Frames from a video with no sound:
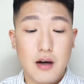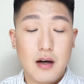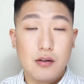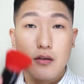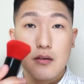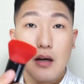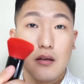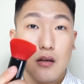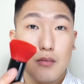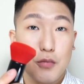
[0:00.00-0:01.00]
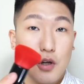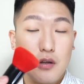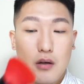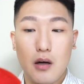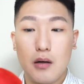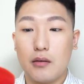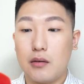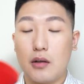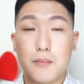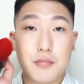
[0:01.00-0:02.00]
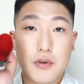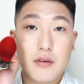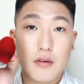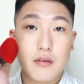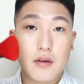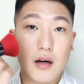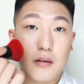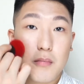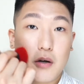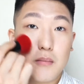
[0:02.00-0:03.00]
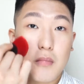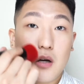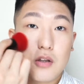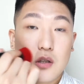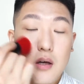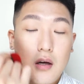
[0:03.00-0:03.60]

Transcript: I just like this brush, the bristle side very much.